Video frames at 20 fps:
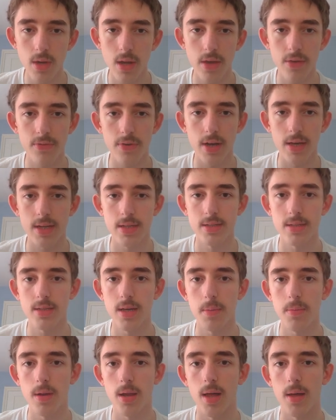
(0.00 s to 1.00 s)
If I can
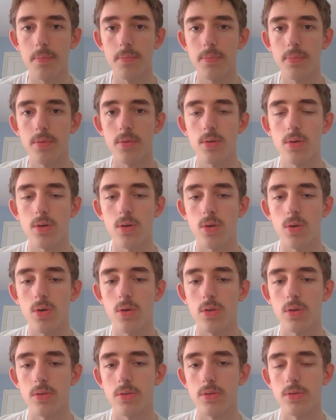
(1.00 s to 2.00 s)
double up
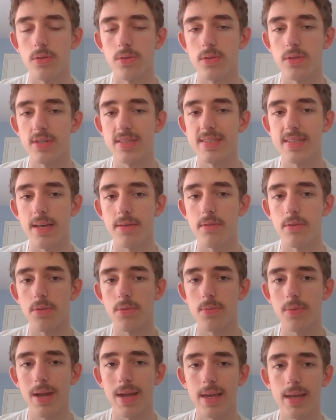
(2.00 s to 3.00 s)
on the 7th
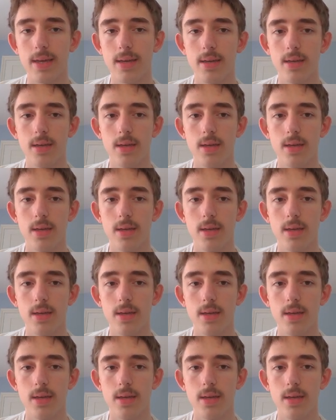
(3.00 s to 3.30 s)
rank